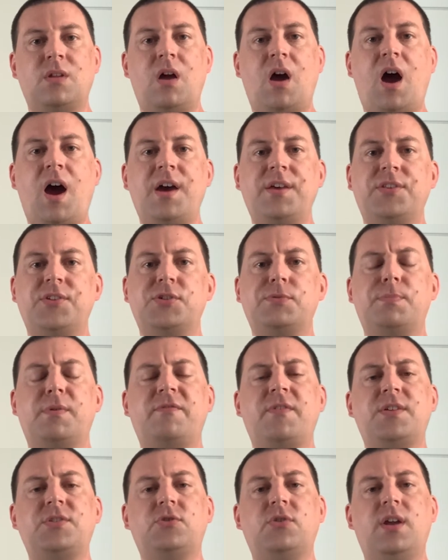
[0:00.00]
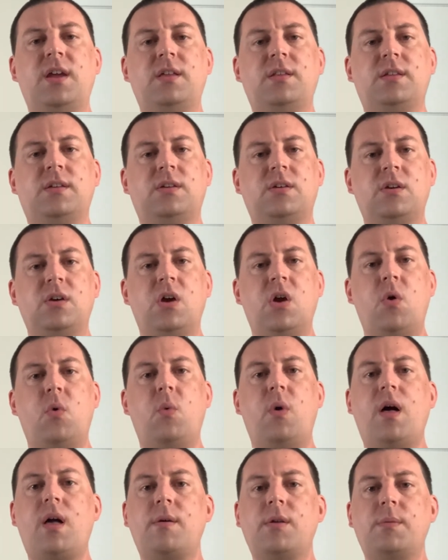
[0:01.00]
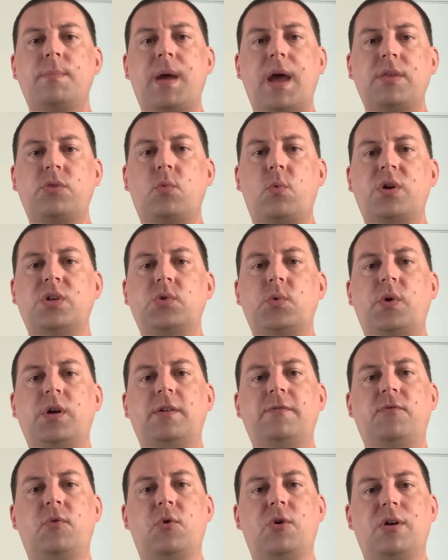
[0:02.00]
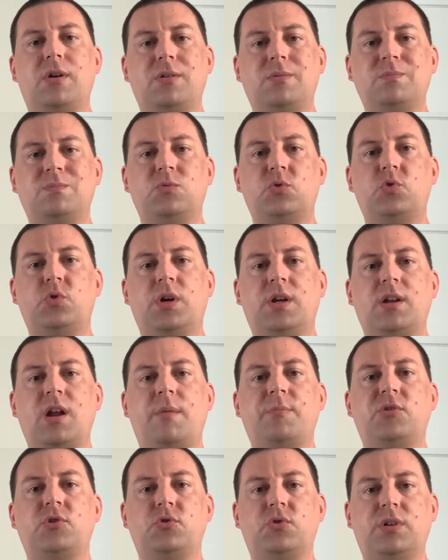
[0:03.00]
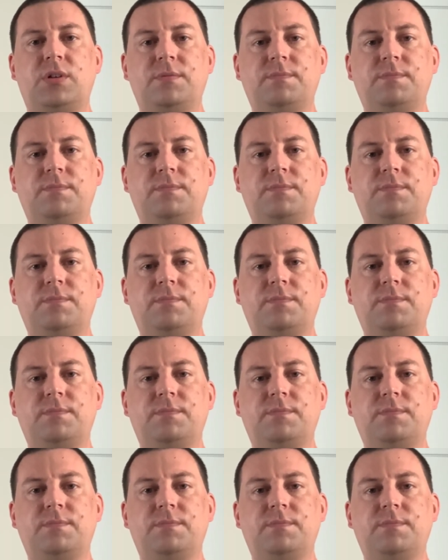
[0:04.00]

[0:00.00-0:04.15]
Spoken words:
Hi, this is Professor Haley. Welcome to Math 124, Trigonometry.